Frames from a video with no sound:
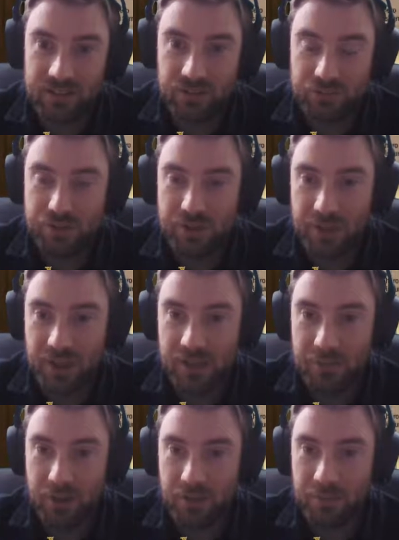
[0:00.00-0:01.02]
to replay
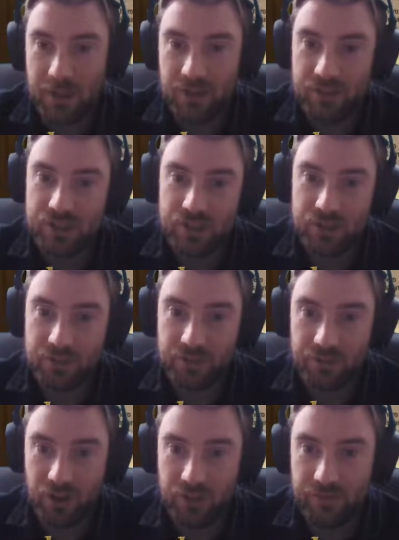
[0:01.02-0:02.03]
your Bone Mare, and you lose a
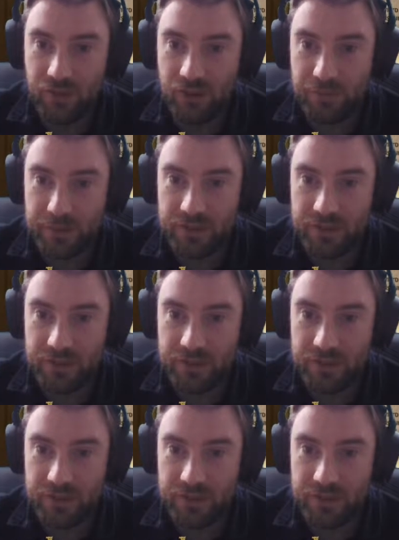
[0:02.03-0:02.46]
5/5